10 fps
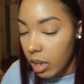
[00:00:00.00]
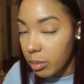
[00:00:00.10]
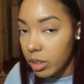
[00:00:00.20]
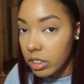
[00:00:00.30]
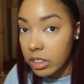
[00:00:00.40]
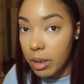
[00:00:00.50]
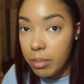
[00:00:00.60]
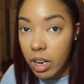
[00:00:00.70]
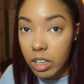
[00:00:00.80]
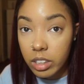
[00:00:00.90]
I'm going to set
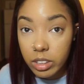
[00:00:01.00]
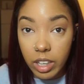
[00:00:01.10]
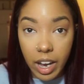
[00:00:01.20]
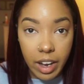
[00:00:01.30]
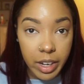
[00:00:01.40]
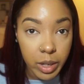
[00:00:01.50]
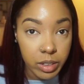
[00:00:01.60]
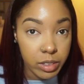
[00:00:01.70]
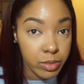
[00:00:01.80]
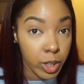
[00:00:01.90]
my under eye
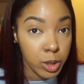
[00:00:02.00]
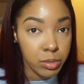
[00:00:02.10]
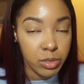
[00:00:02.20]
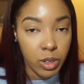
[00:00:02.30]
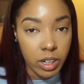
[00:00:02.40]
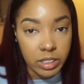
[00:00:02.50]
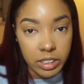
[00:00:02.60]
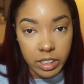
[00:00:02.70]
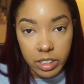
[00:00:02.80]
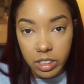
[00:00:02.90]
area first before I
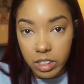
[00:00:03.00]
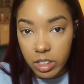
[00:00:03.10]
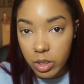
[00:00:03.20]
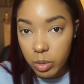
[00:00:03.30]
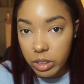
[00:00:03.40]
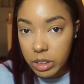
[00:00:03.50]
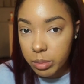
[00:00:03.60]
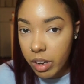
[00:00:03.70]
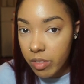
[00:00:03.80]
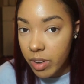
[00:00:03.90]
set the rest of
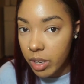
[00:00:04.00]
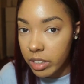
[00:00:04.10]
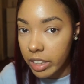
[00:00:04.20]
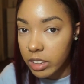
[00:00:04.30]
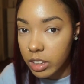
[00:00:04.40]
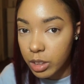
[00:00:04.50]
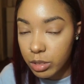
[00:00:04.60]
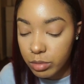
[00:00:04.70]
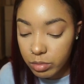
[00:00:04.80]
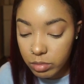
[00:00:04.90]
my foundation.